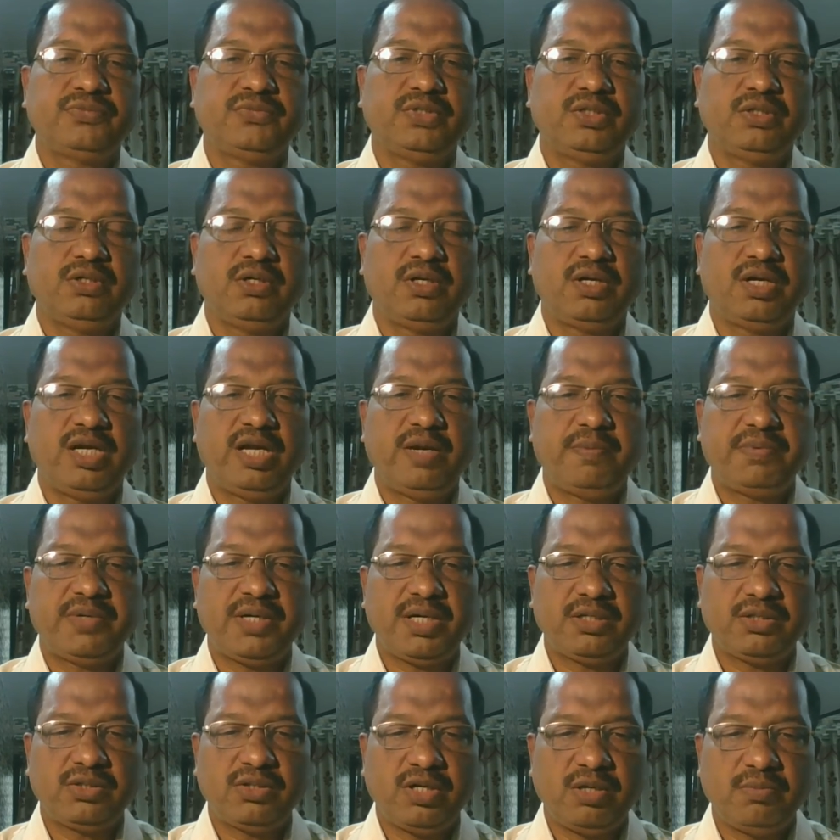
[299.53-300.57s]
or left
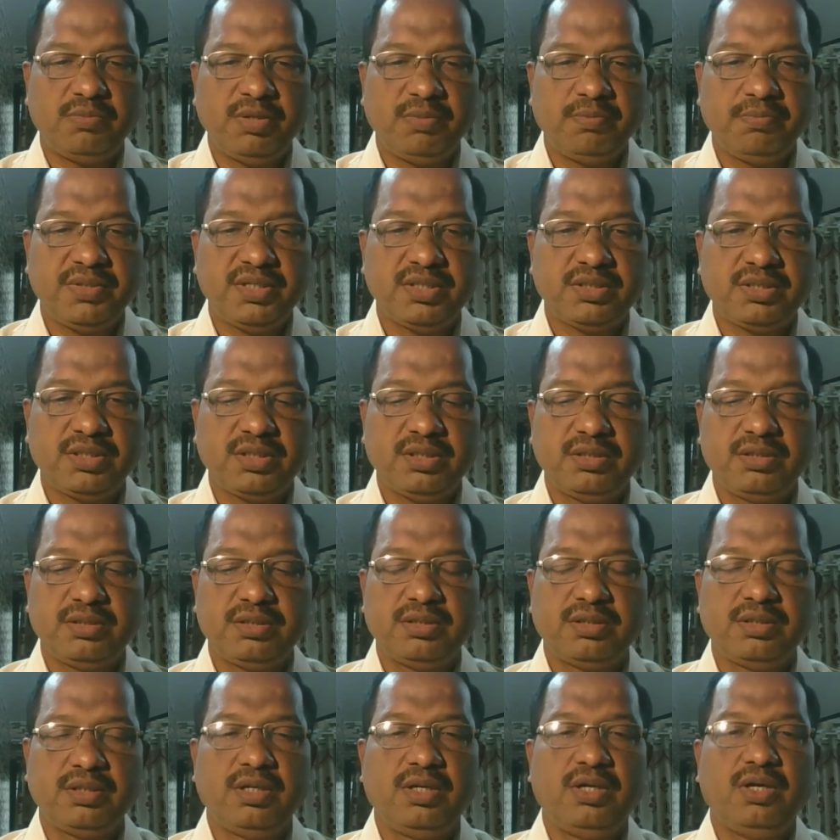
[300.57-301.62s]
hand thumb impression
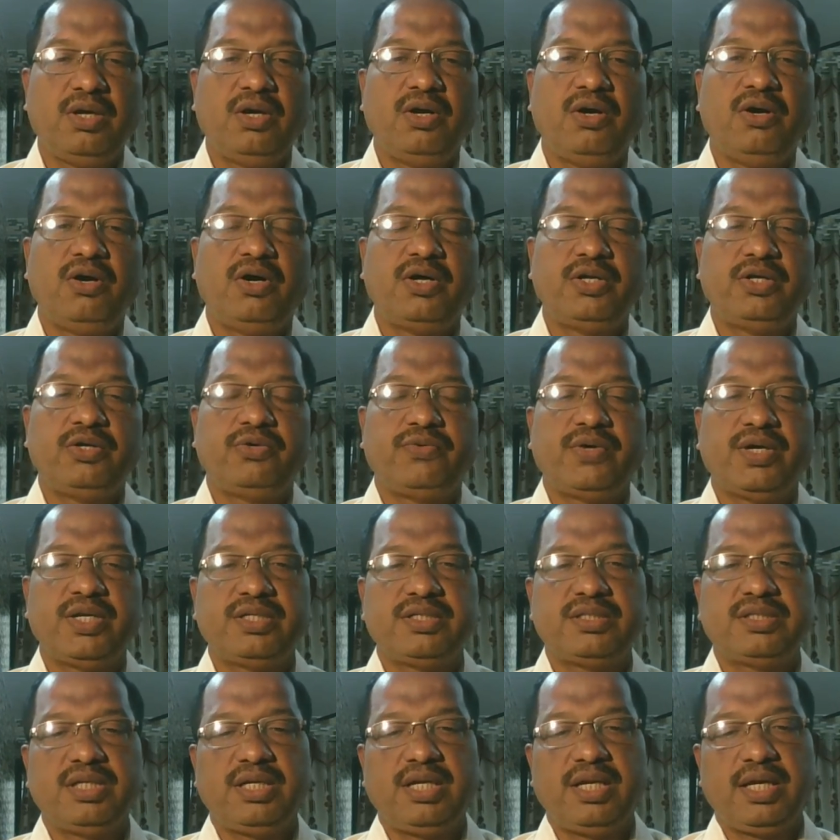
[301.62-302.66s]
or you can
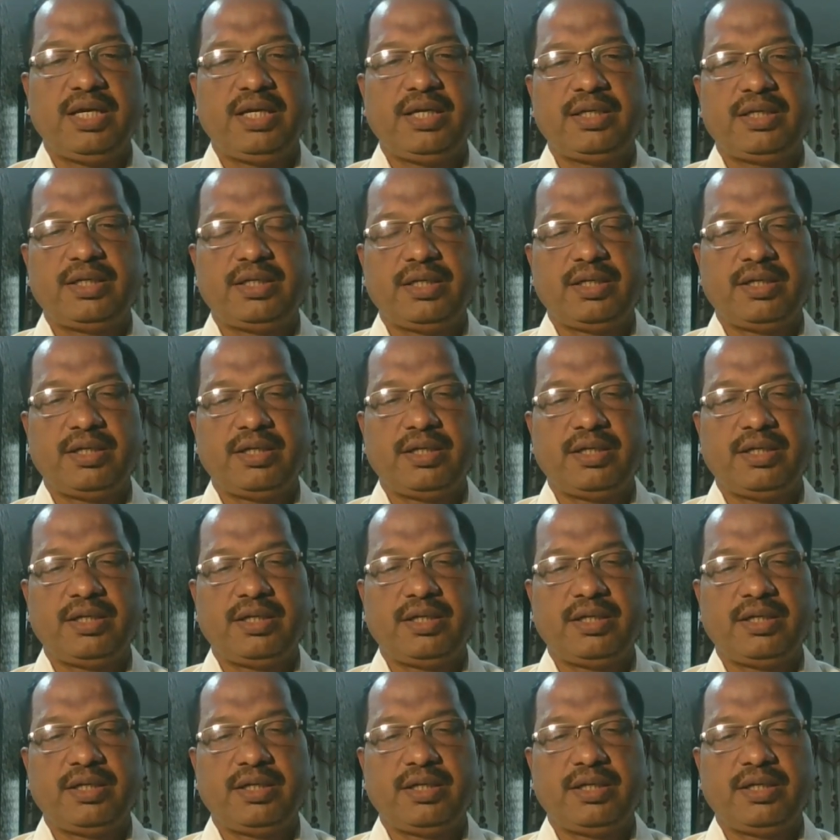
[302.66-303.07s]
say like